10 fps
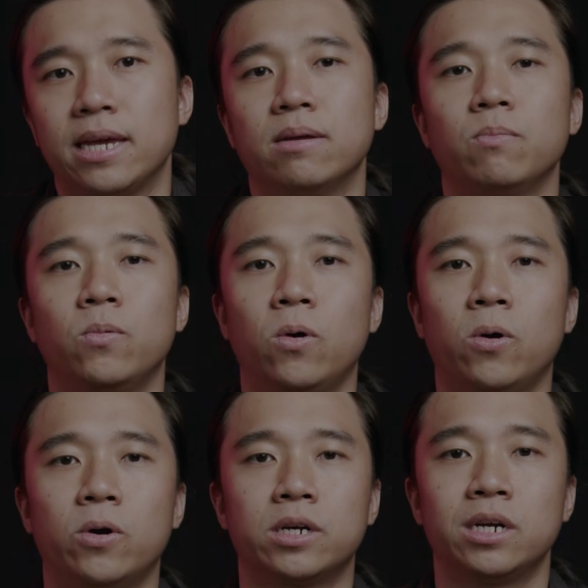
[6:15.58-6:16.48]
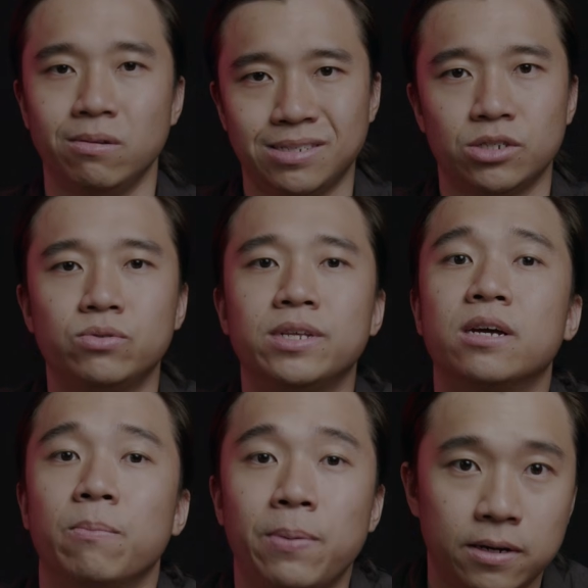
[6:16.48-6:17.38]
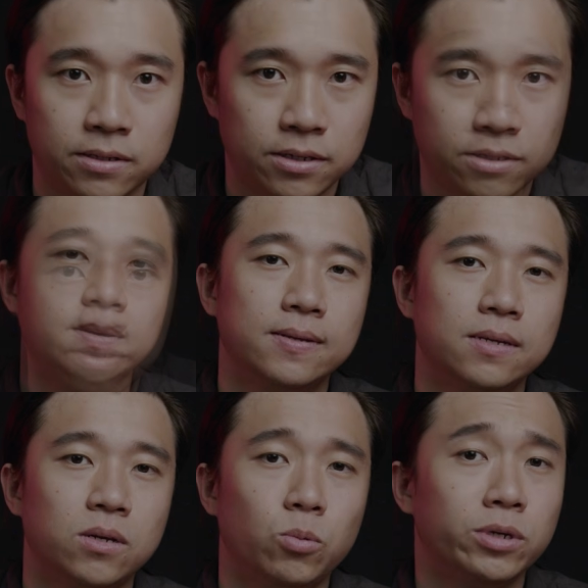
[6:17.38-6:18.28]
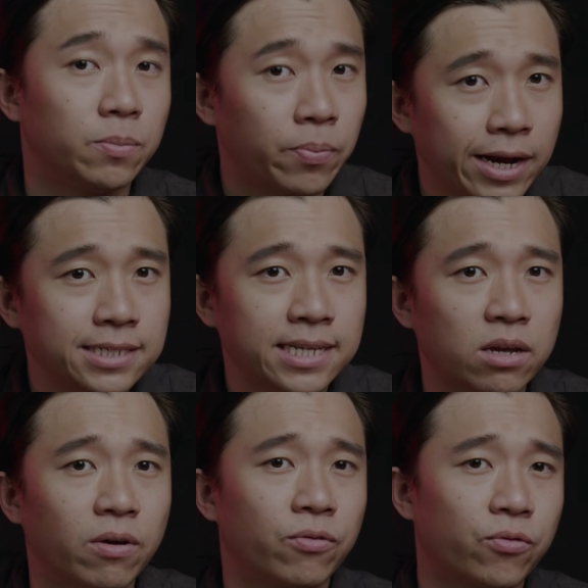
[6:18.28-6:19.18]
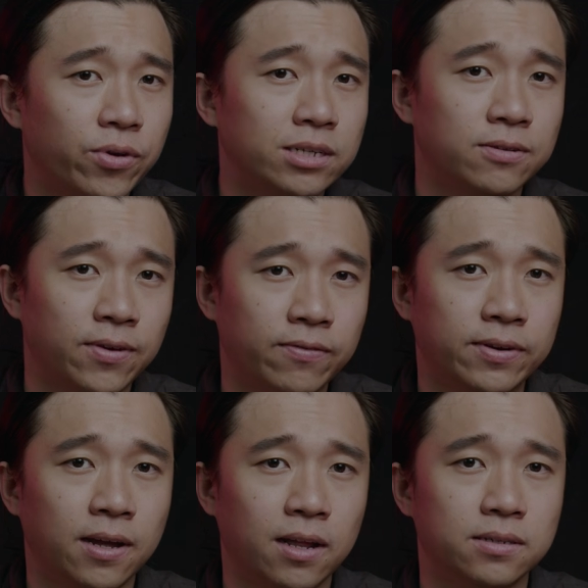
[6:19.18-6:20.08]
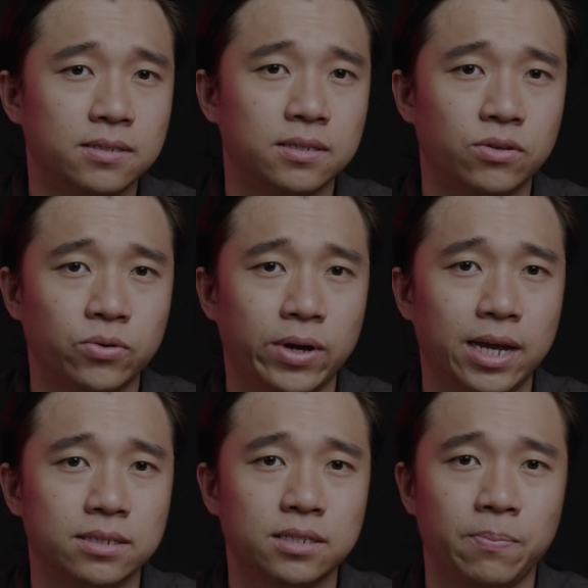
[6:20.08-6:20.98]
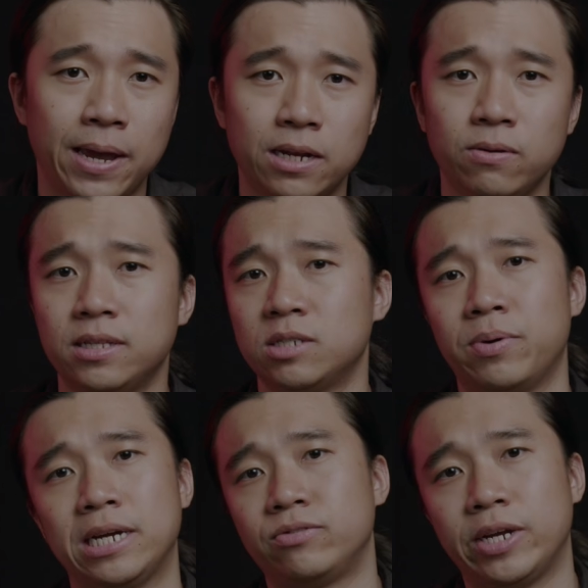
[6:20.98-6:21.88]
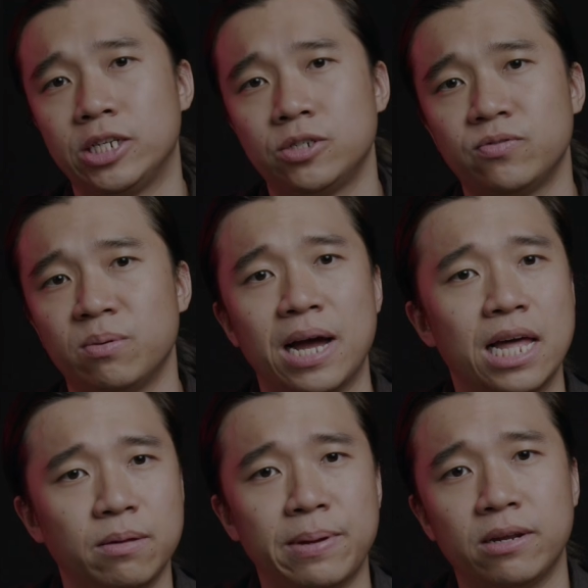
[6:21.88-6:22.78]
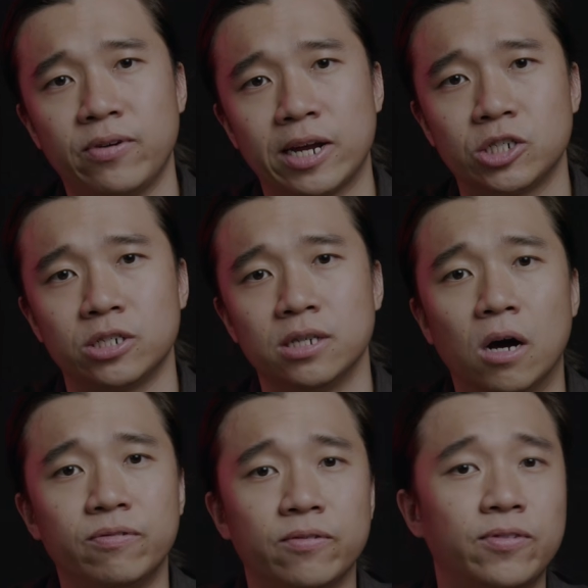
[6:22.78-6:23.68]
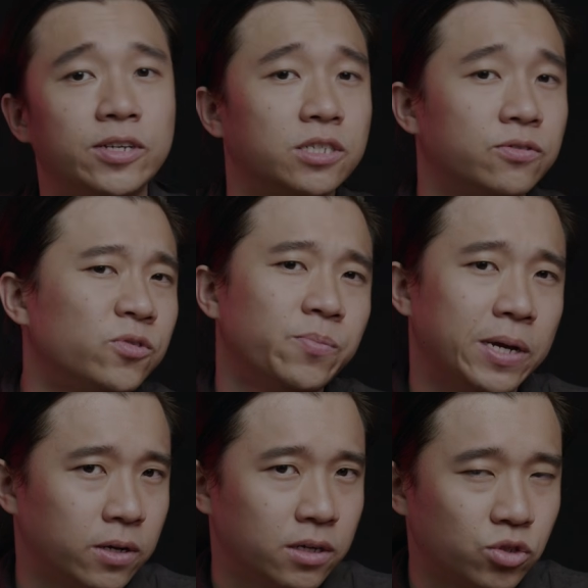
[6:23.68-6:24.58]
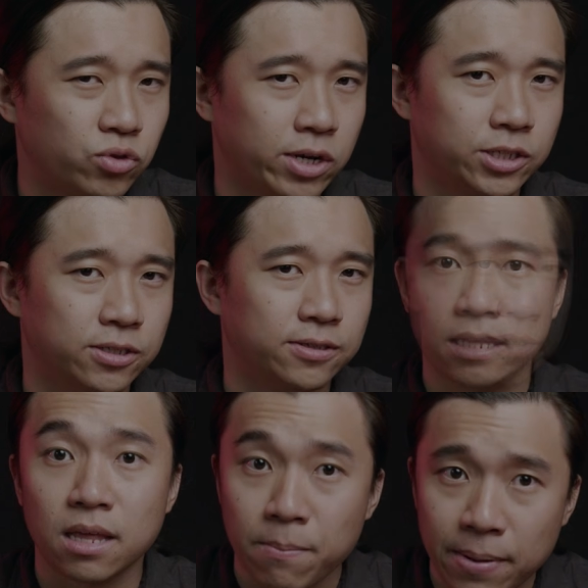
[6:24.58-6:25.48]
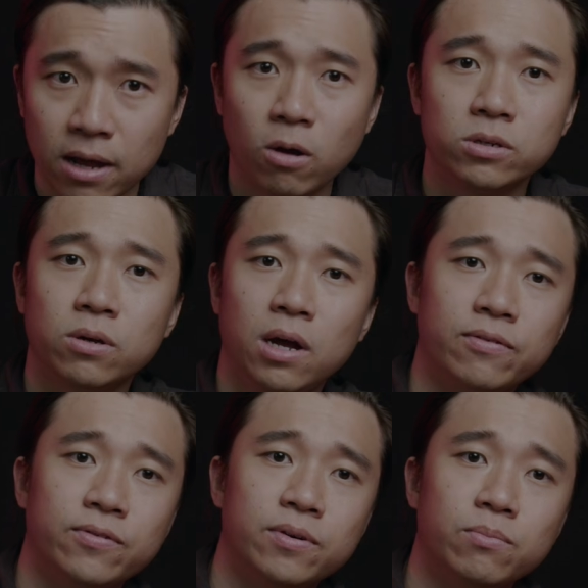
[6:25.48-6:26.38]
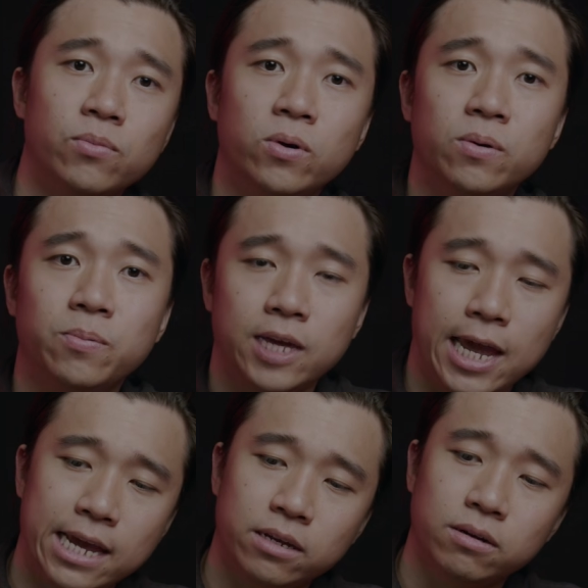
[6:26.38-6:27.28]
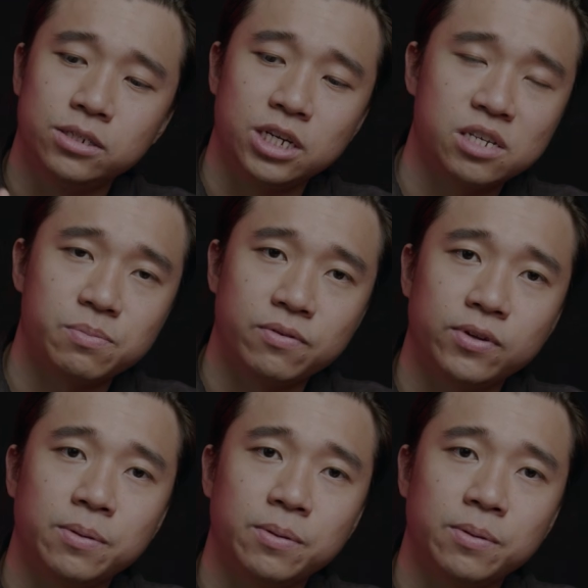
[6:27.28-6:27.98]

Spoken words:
it more closer to their competitors. With a price tag of $350 in the US, the pedal in this price range from other manufacturers often features full metal construction. They may also offer more angle adjustment for the